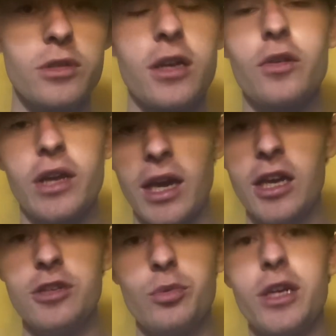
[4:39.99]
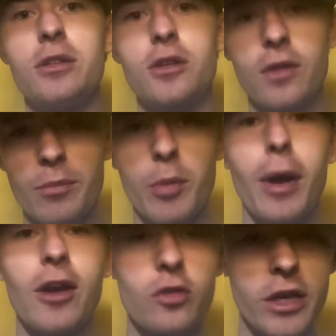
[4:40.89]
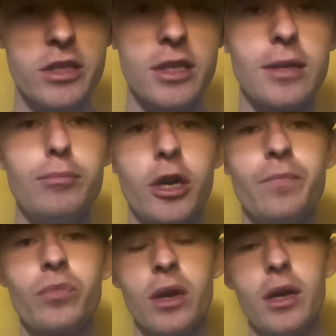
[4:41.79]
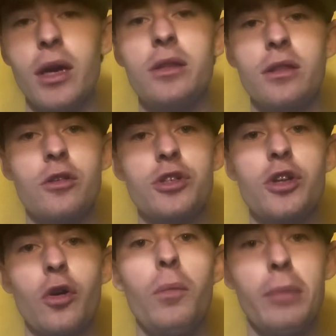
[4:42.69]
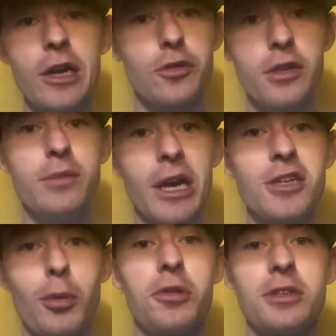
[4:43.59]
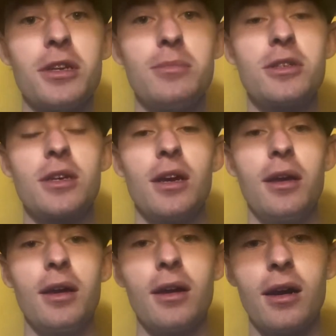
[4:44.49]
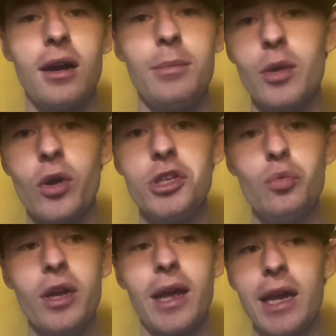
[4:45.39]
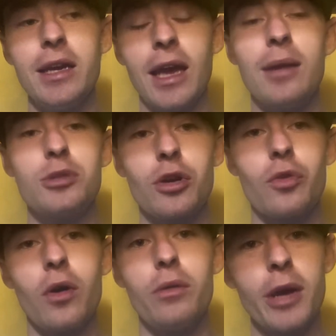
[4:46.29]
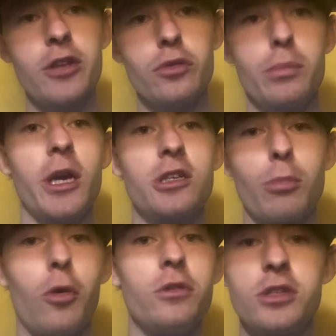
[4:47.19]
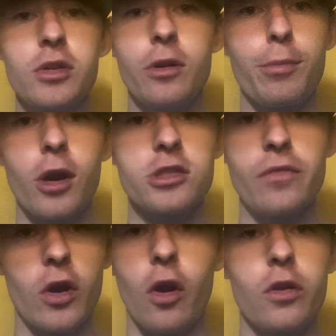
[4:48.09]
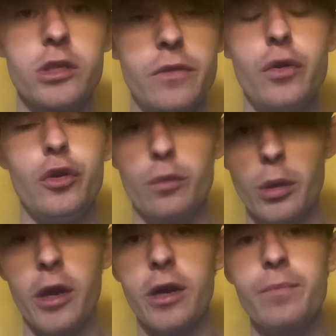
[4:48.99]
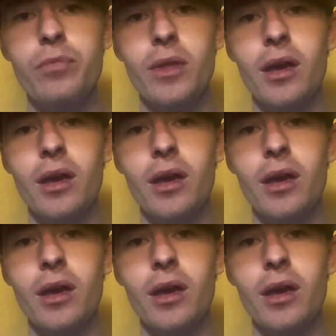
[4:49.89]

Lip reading: I know the A's, we consider them a minor league team, but they're still Major League Baseball teams. And when you win 8 games in a row in Major League Baseball, it's still impressive regardless of who you're playing.